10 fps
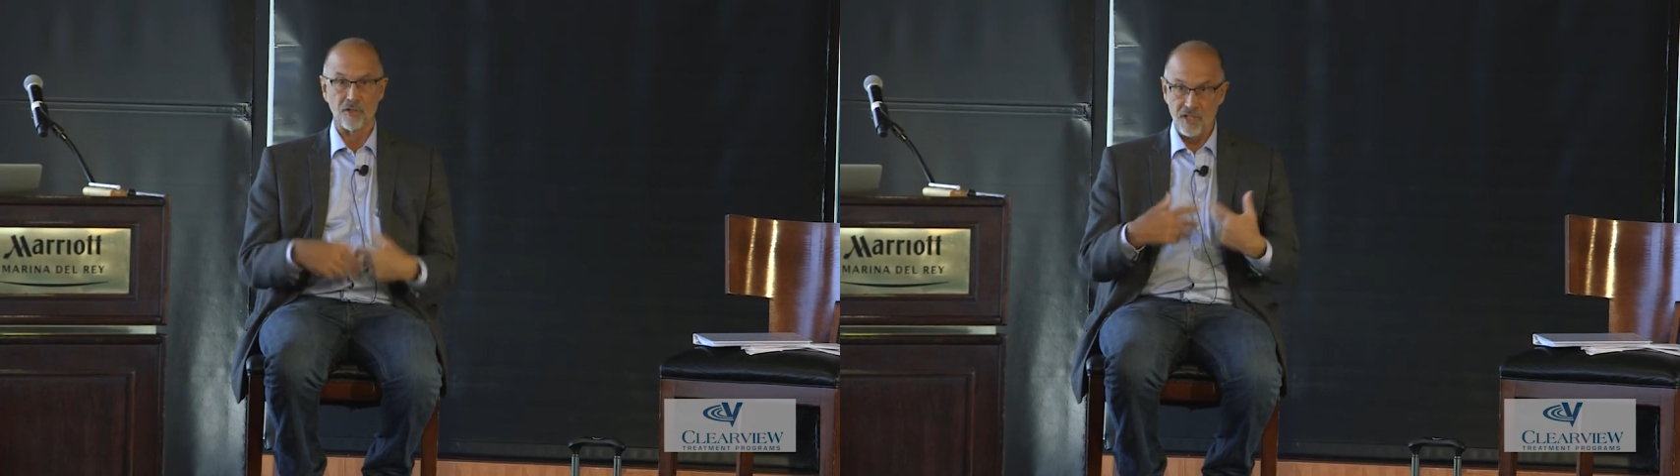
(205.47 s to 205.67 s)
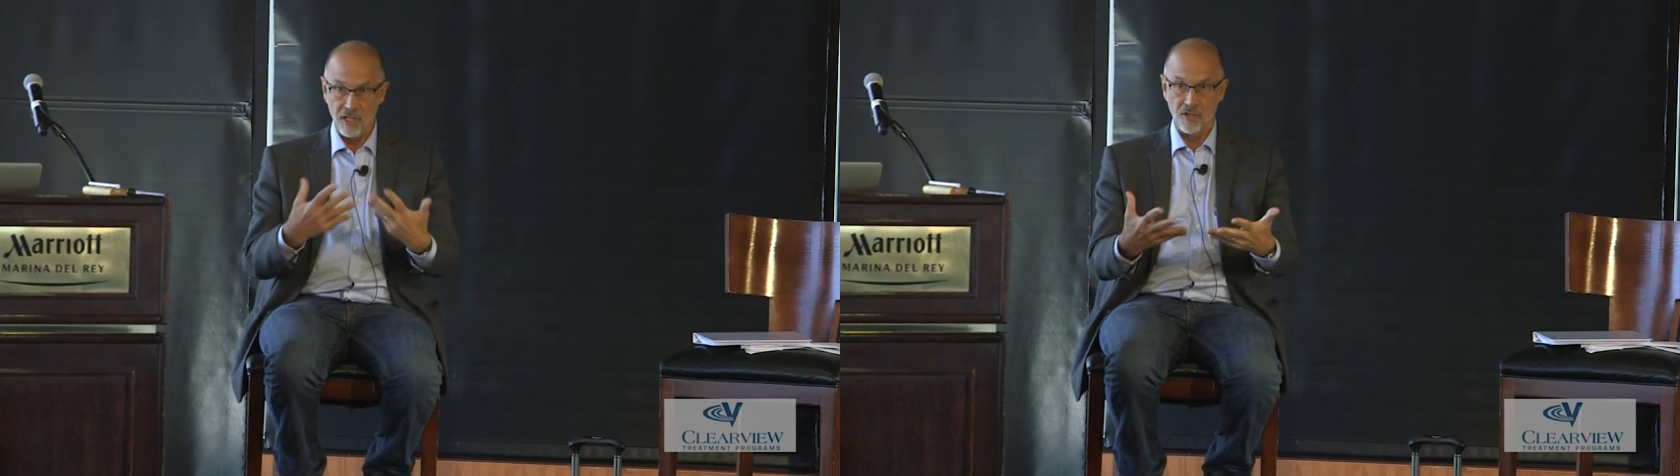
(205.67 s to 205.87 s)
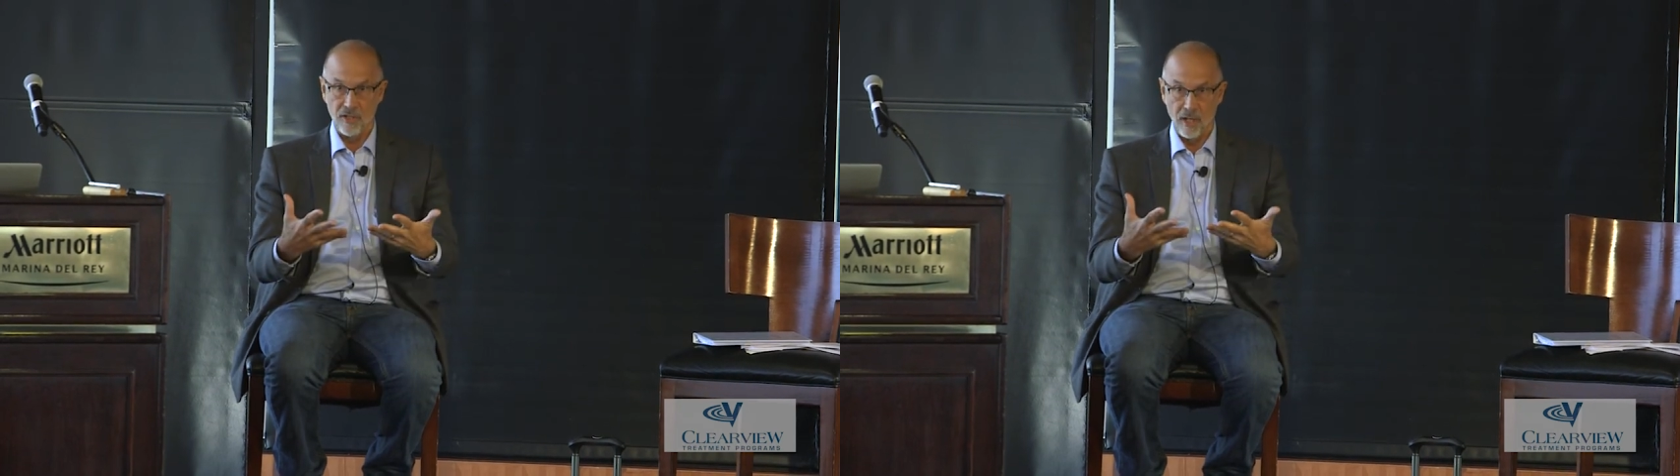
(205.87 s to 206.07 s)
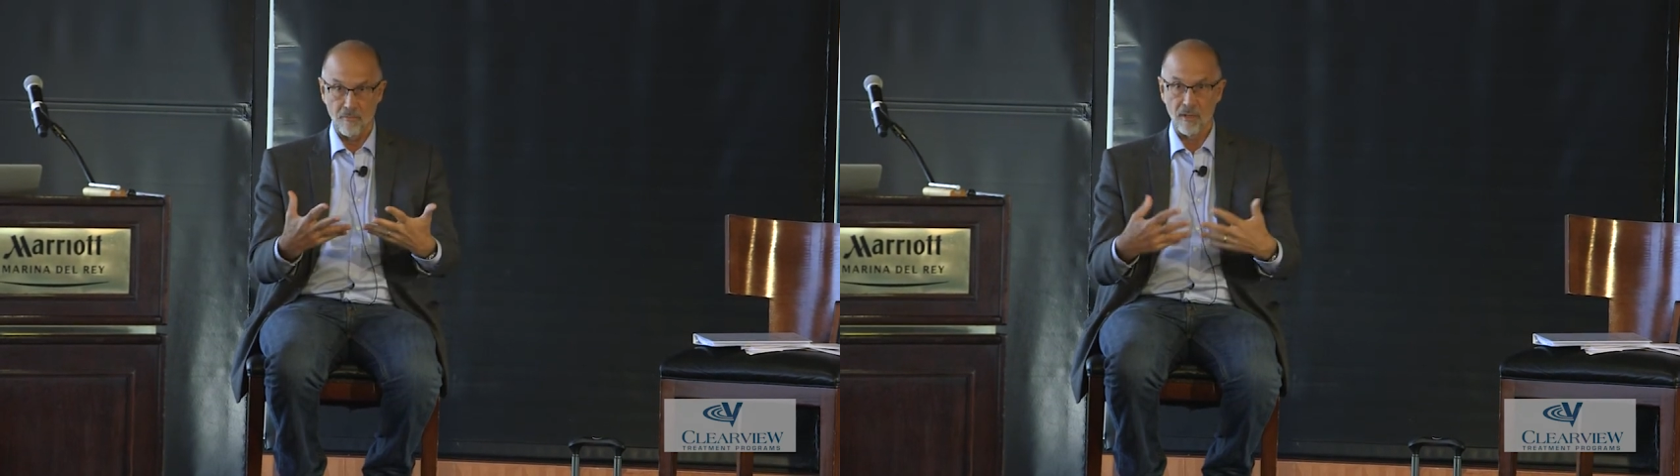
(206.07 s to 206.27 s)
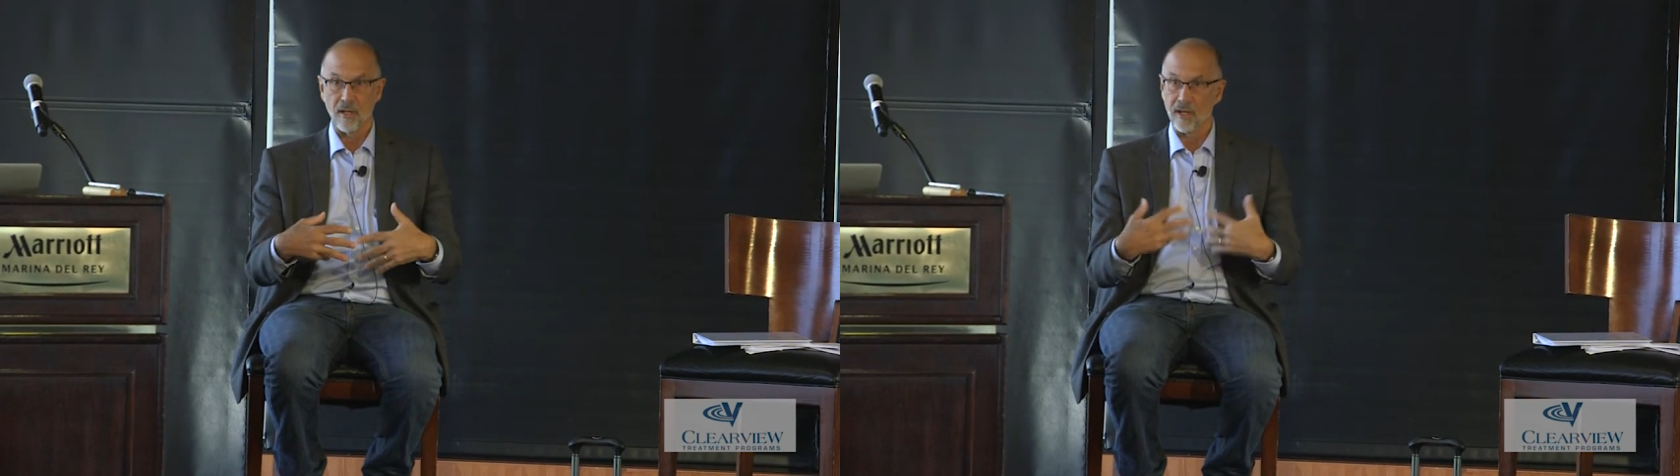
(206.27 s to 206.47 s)
teach
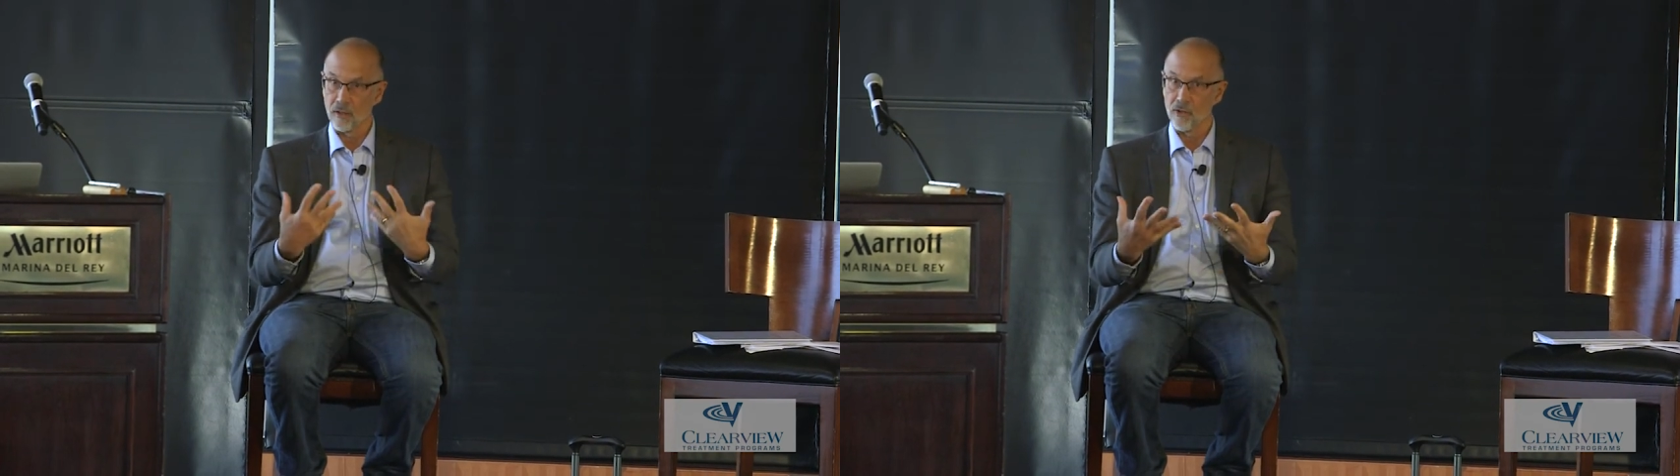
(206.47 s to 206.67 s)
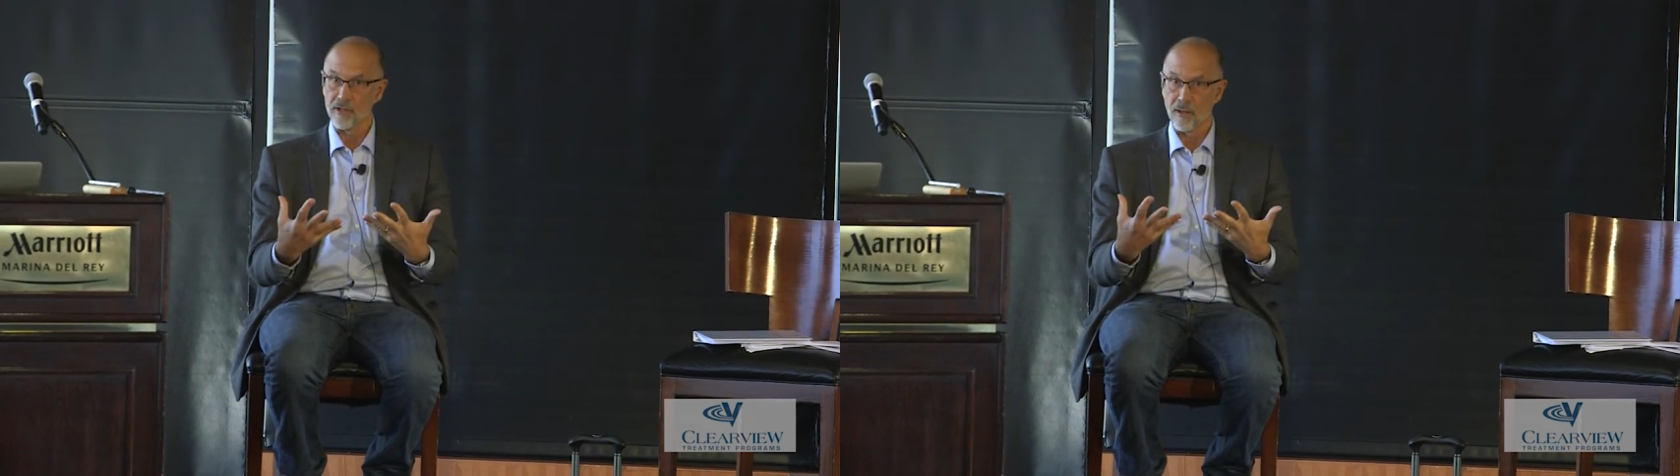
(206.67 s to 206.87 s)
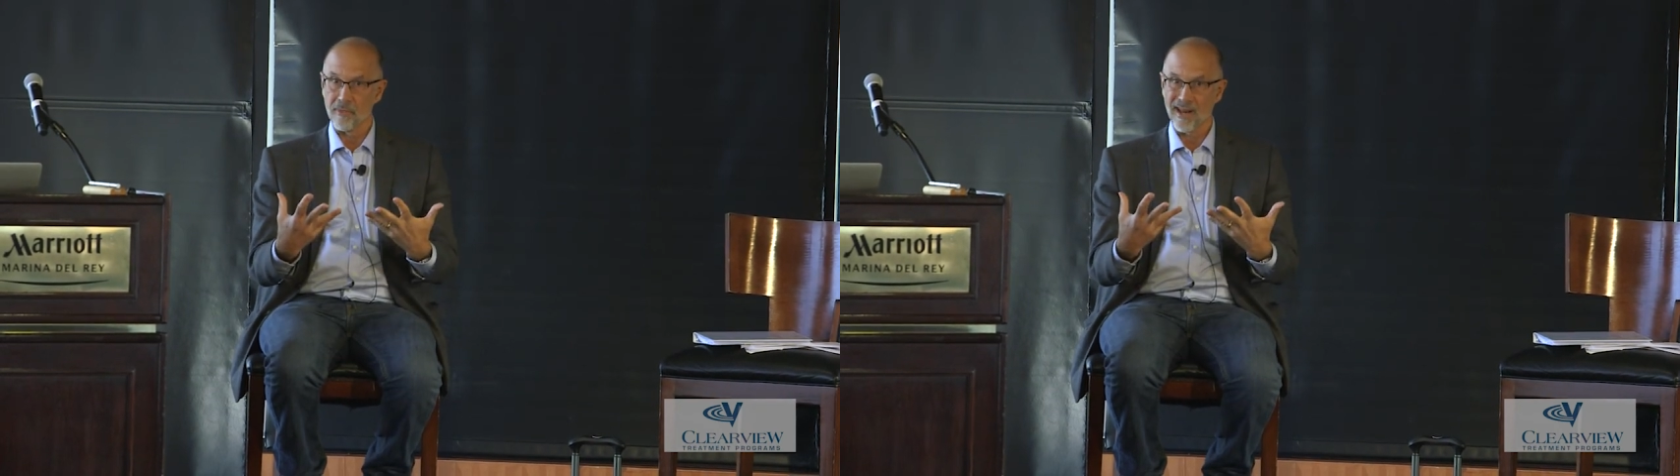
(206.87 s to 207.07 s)
them and learn them.